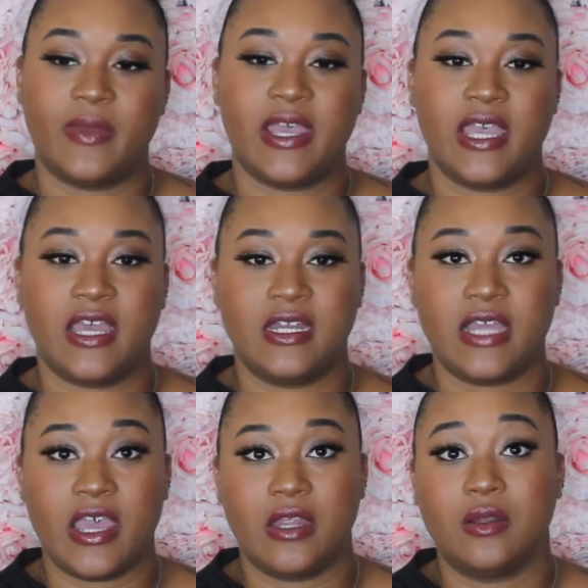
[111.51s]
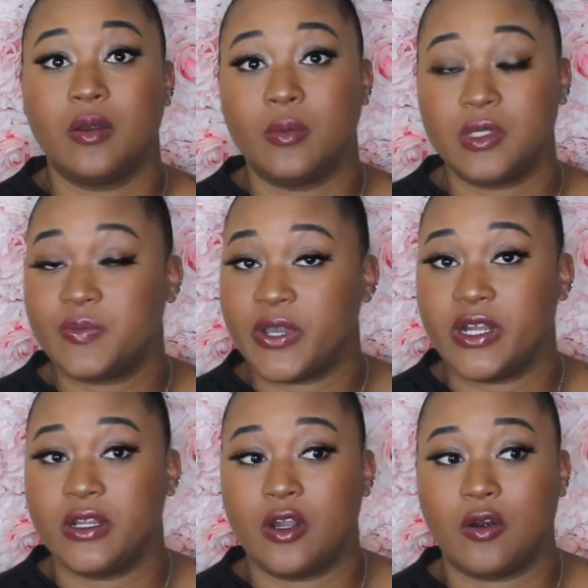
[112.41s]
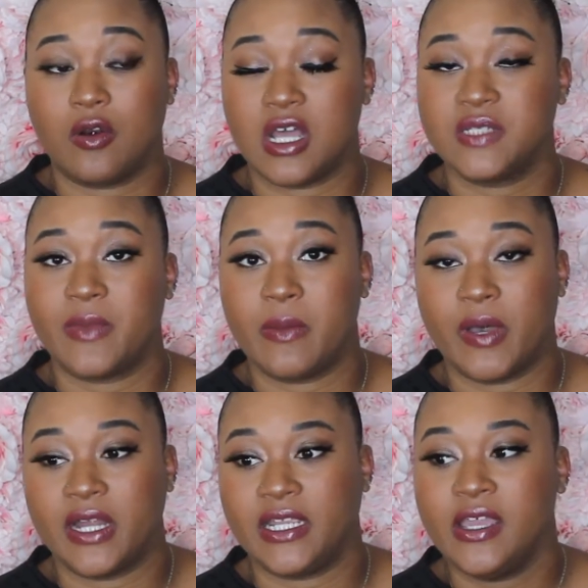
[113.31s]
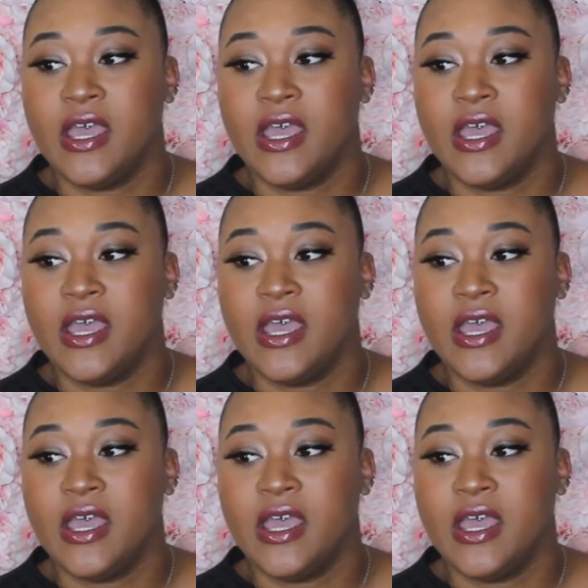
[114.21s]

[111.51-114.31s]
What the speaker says: my hand and spread it across my body.